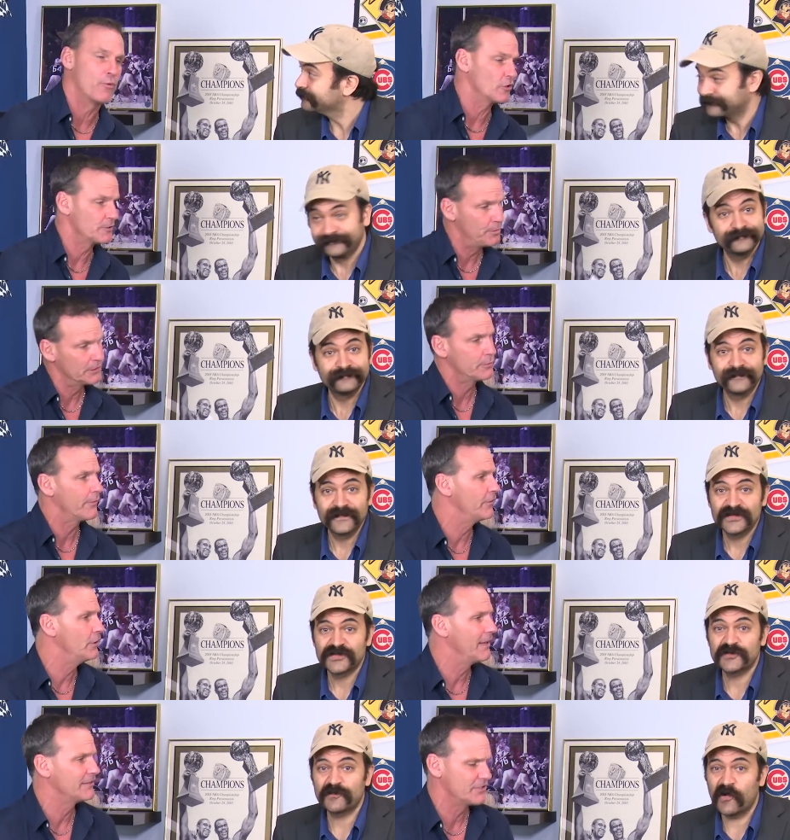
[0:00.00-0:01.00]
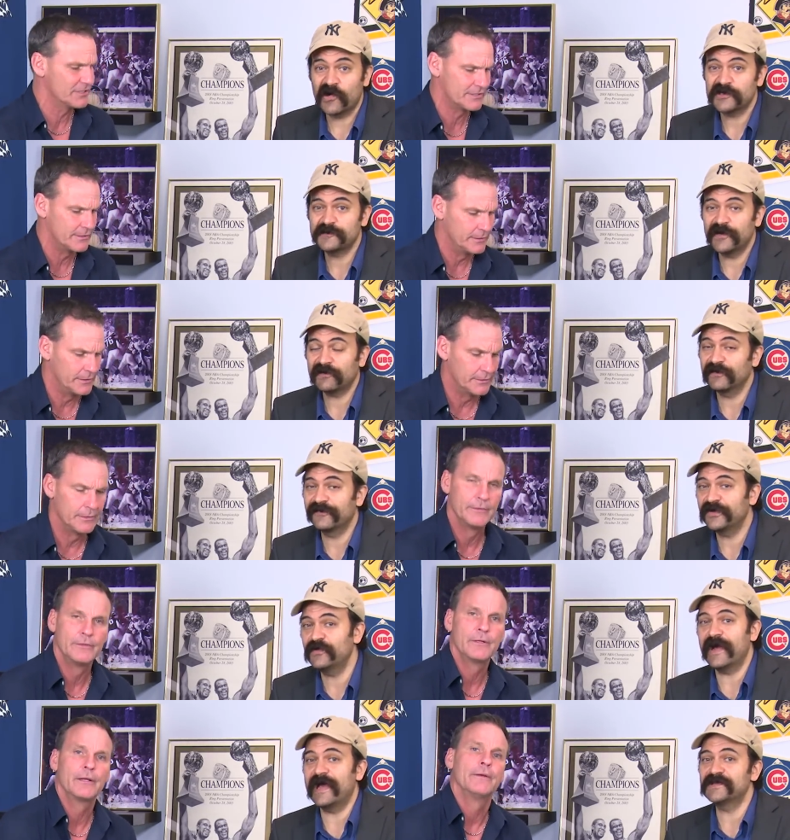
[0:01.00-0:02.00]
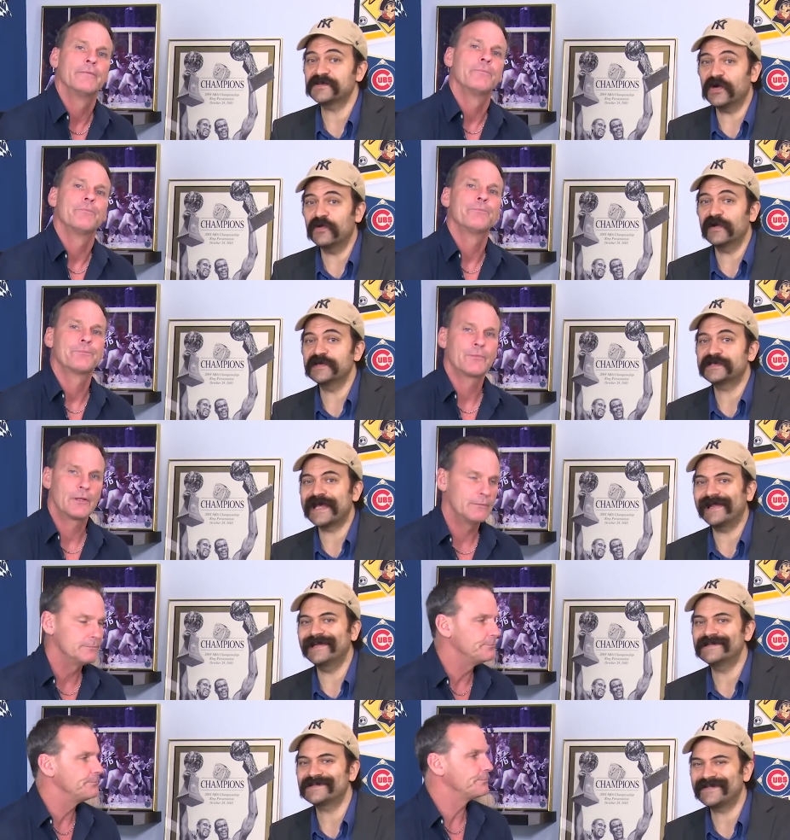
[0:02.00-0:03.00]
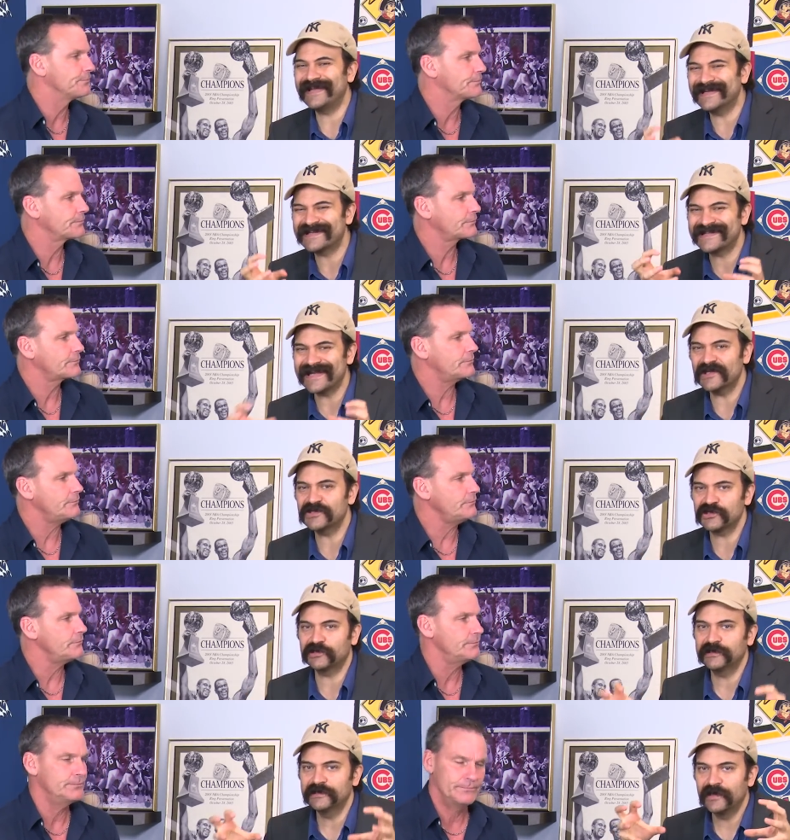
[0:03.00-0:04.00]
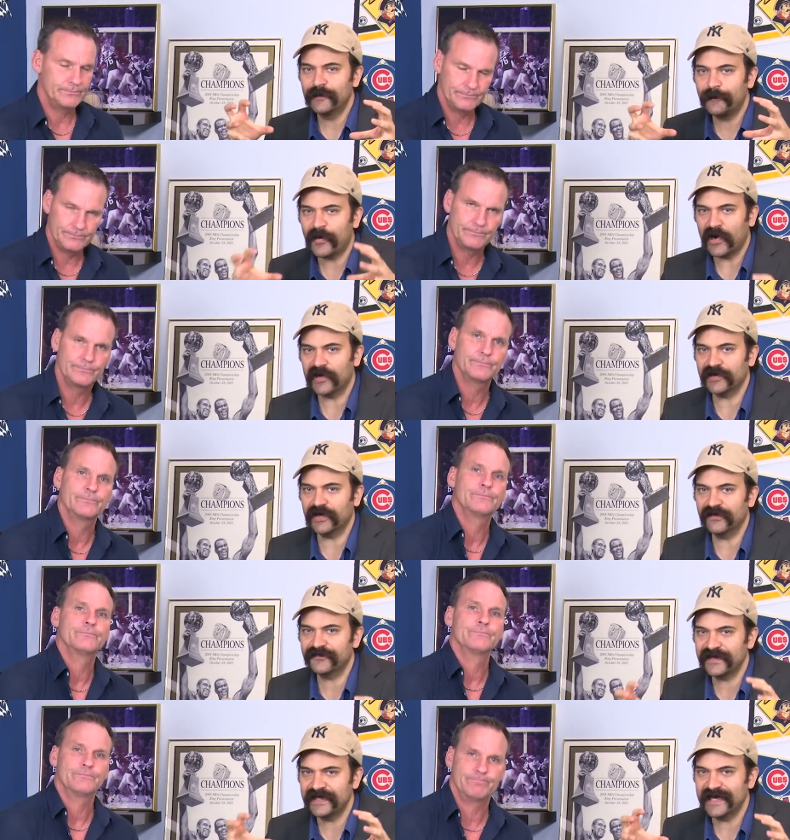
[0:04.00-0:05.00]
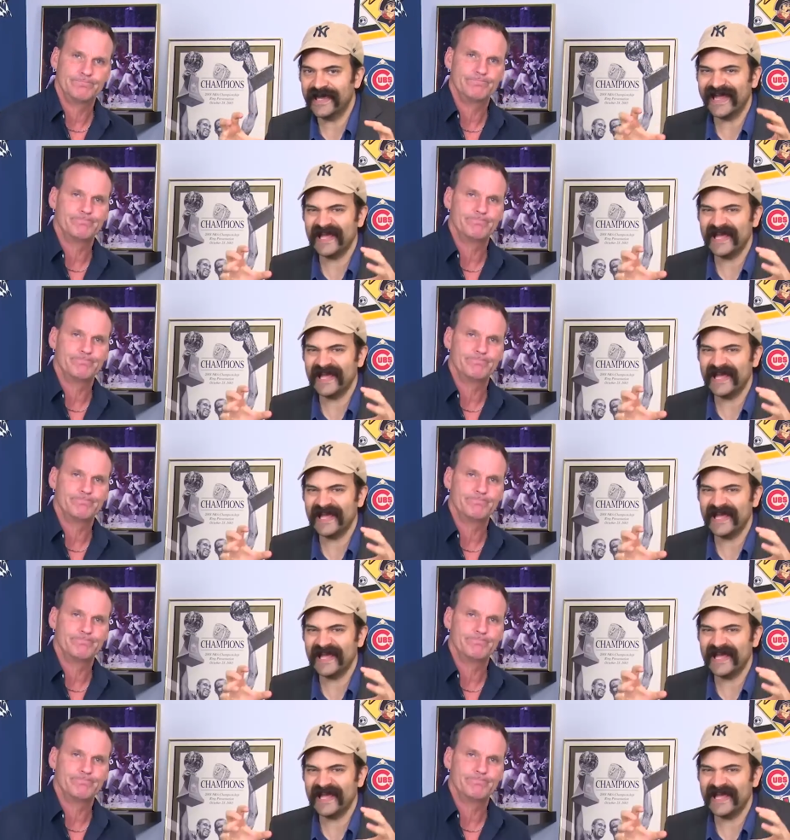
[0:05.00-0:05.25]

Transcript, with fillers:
Speaker 1: Sportsbook Review? Sportsbook Review, as always, that is the essential part of the